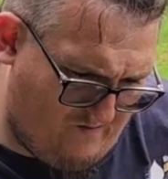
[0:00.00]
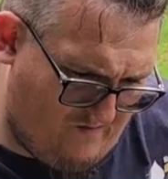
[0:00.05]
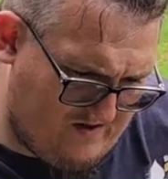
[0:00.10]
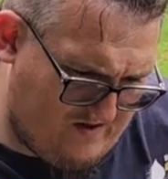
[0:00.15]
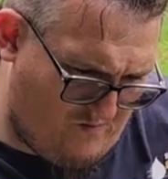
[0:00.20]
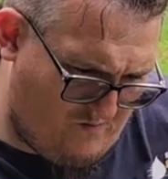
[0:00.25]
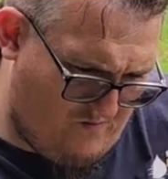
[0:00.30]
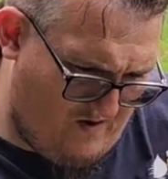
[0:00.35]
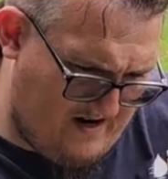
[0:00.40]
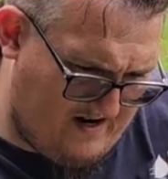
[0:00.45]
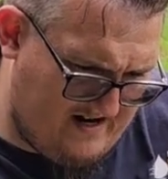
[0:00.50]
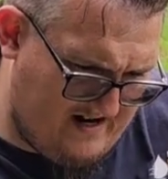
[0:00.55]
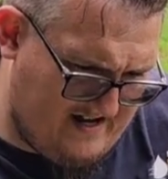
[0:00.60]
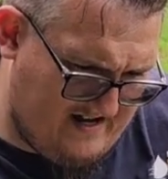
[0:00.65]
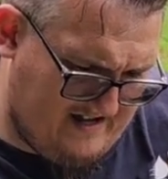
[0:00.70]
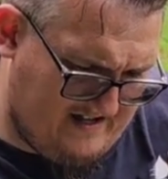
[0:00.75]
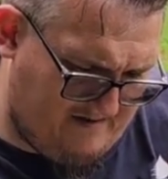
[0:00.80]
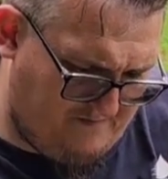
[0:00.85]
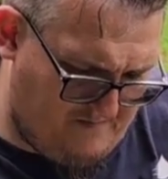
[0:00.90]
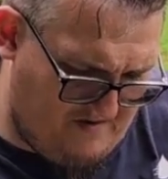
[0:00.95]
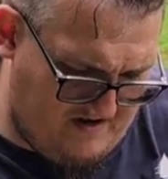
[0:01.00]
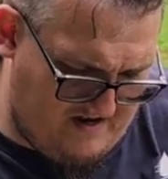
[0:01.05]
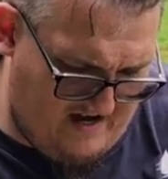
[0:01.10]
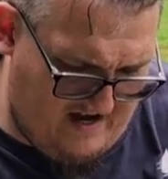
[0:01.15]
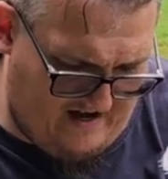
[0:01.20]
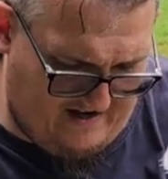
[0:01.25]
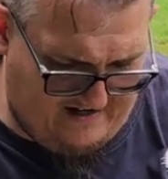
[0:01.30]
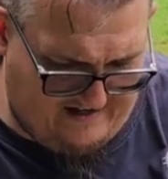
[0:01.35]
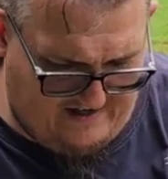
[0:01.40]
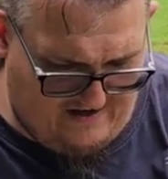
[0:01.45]
what the weight is, but
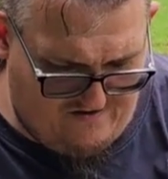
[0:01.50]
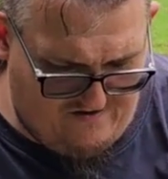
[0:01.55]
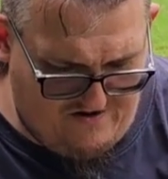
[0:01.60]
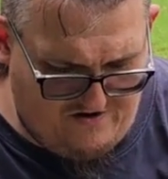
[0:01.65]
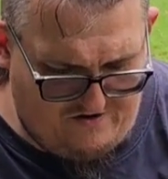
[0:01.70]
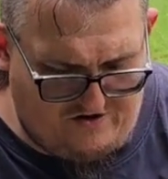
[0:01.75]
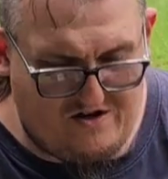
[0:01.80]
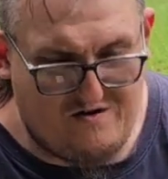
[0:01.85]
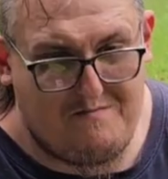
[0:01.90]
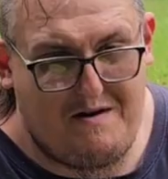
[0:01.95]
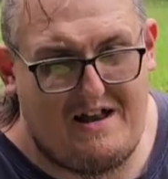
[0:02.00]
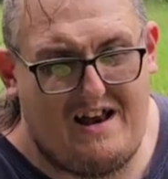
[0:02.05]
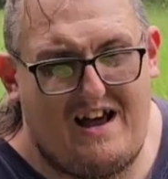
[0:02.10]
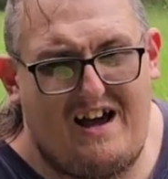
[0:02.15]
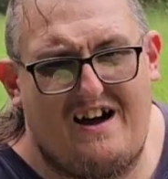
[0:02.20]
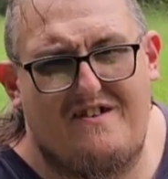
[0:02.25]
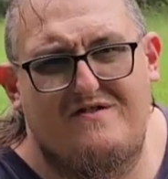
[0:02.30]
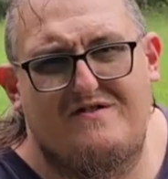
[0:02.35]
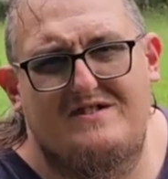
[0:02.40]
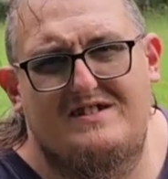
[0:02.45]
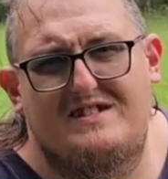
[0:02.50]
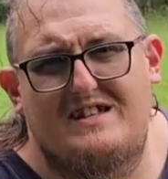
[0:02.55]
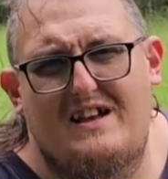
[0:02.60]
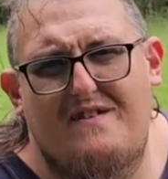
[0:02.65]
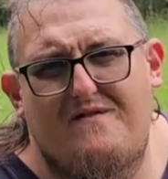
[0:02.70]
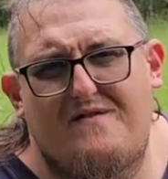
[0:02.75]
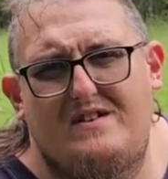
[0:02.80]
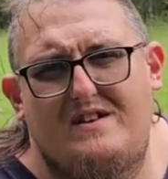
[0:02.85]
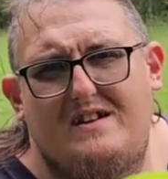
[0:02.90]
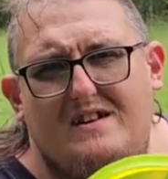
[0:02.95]
yeah, they're usually about
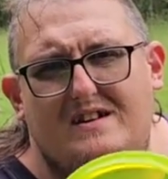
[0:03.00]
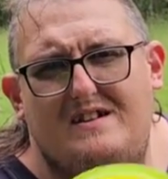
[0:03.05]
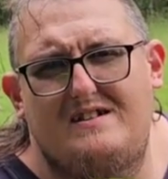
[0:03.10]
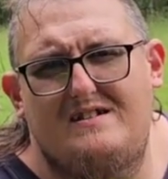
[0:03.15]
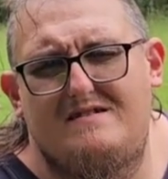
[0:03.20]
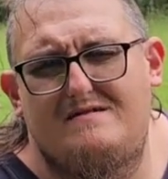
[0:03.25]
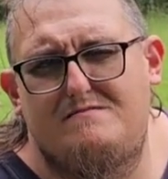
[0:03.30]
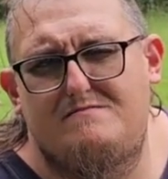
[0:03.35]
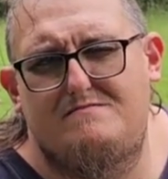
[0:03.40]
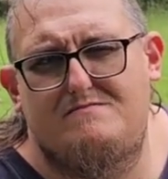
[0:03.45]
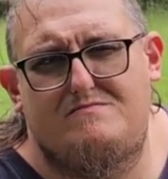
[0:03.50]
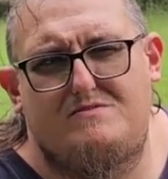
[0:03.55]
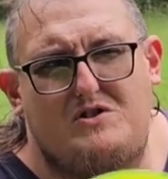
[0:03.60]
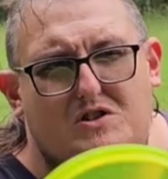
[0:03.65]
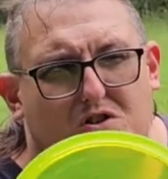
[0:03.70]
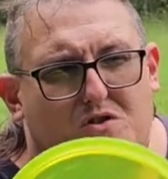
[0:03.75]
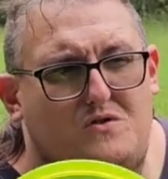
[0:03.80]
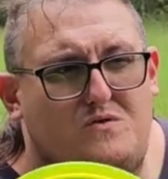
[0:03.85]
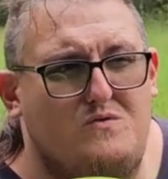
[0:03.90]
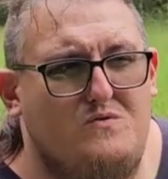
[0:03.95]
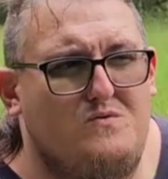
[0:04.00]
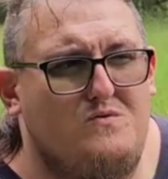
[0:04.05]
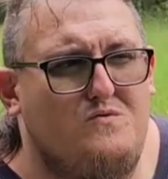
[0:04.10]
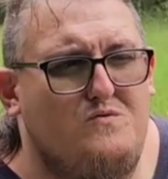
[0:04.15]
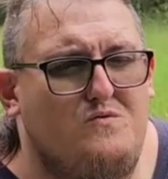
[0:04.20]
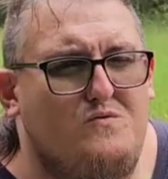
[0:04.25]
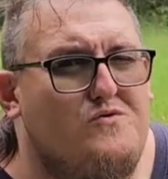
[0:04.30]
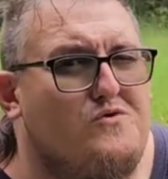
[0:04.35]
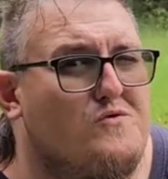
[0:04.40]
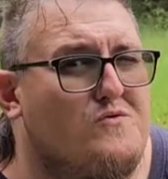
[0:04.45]

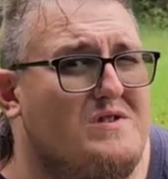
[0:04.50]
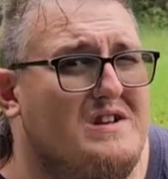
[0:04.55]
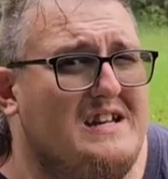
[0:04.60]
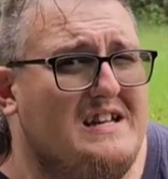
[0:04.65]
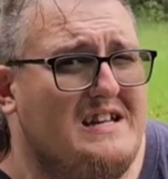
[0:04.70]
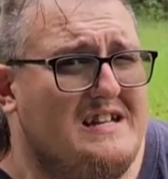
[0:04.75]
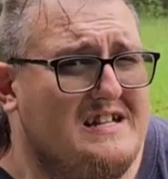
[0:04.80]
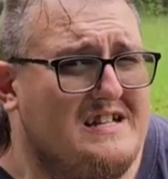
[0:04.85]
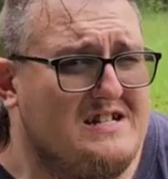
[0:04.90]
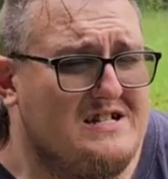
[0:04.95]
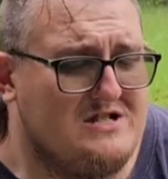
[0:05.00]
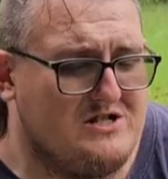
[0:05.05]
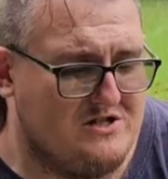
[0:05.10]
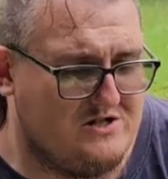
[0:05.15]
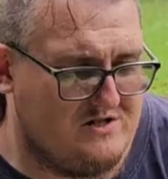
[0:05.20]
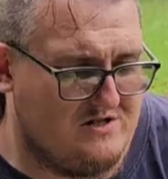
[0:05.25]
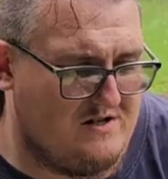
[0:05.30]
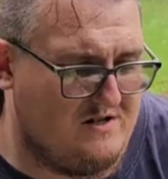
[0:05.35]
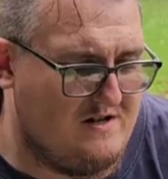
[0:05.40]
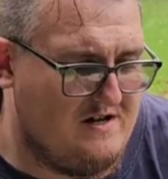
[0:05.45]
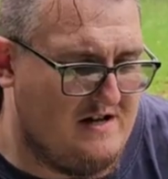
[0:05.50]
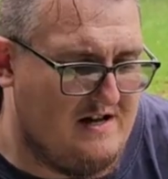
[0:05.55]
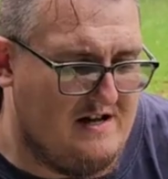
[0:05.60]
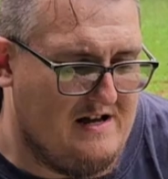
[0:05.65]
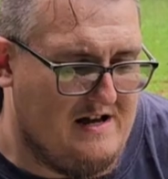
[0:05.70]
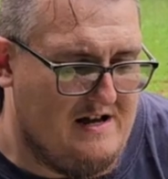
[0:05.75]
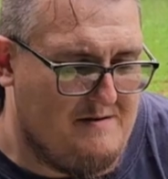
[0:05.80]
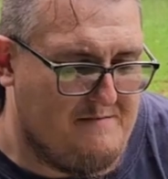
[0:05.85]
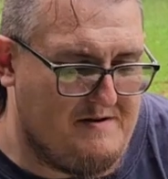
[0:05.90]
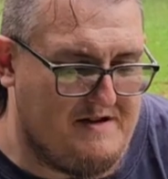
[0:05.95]
172, 3-ish.
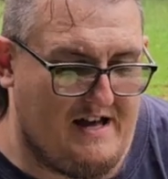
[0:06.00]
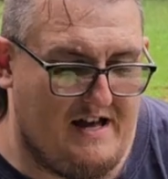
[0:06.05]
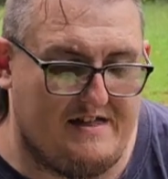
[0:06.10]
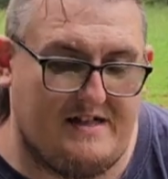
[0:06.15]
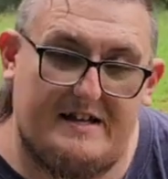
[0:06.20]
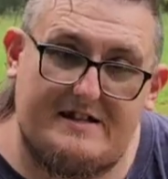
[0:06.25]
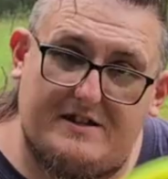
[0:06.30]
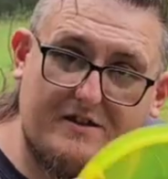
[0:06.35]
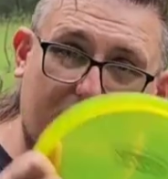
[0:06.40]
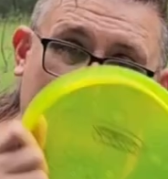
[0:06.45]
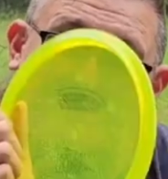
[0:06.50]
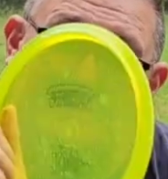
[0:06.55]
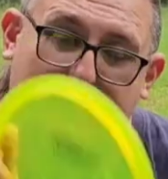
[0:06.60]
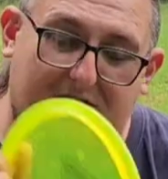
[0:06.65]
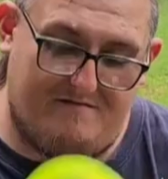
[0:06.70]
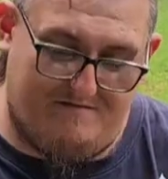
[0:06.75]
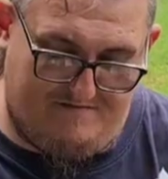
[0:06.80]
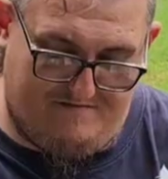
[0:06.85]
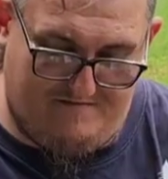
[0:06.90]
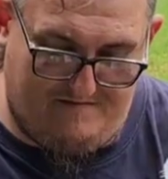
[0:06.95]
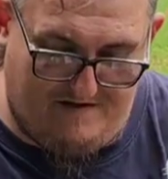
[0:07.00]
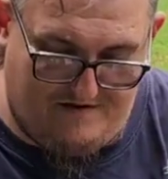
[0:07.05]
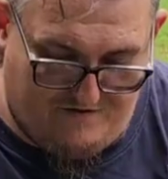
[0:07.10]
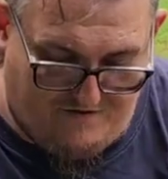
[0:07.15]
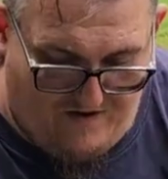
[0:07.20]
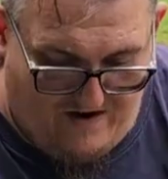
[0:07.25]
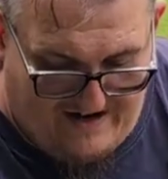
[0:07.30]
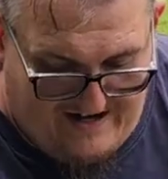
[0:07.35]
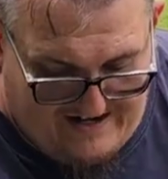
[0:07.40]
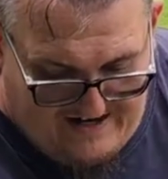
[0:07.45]
But yeah, that's going to be a
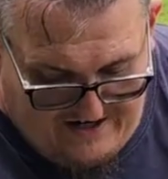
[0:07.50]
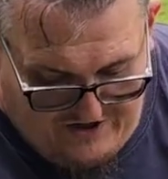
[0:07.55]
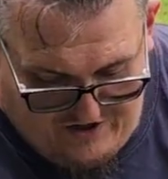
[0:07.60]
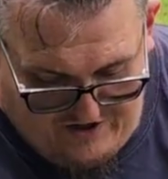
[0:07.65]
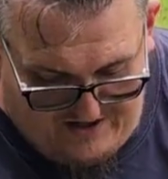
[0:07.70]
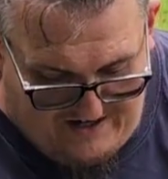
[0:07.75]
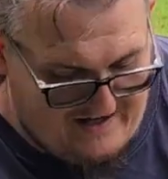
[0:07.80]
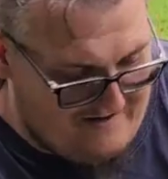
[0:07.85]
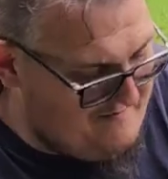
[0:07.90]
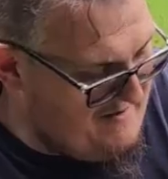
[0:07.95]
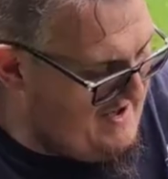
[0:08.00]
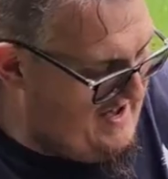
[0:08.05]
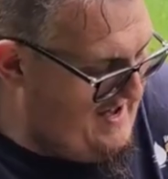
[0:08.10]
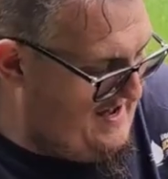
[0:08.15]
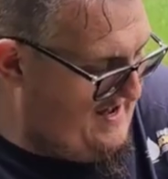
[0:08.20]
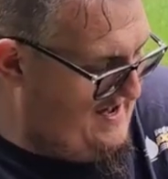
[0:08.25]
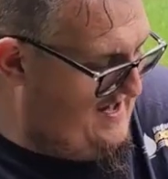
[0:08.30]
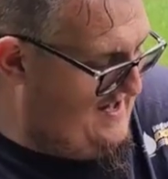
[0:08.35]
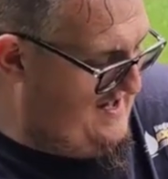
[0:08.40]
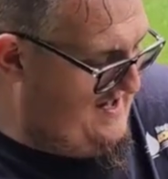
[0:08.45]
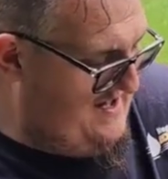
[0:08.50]
great addition to the bag.